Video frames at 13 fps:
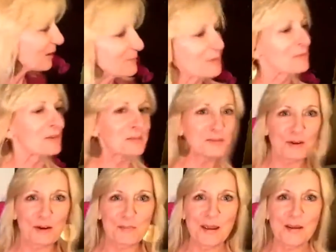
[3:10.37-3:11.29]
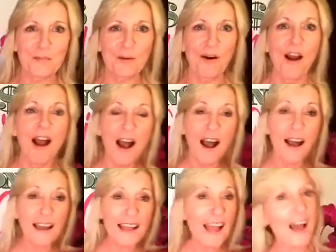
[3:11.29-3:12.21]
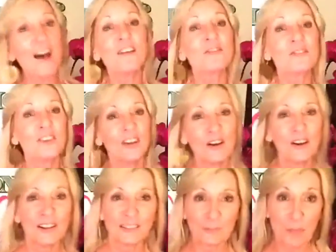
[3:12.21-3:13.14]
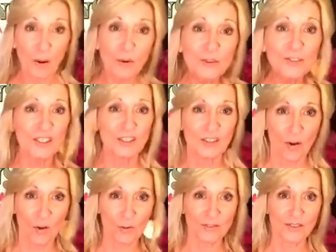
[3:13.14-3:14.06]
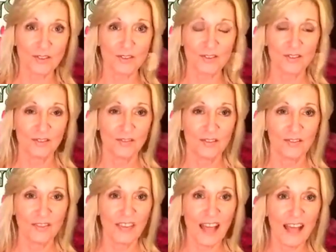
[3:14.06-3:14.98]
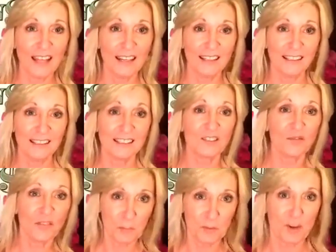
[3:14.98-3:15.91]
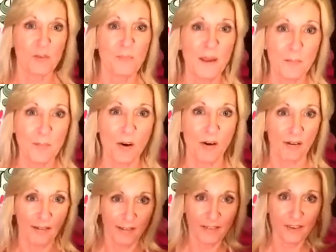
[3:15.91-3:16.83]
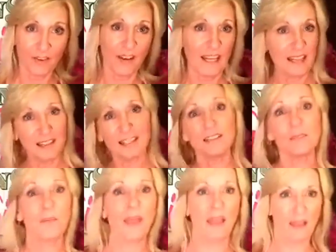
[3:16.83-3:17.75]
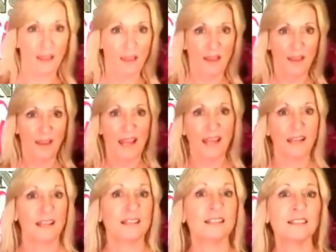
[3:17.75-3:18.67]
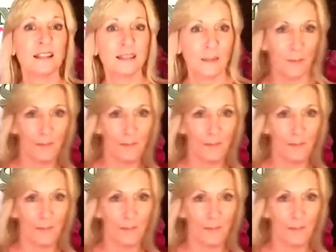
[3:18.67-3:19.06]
my flip chart paper. I have Post-it notes that is flip chart paper. They're like this big. And I stick them,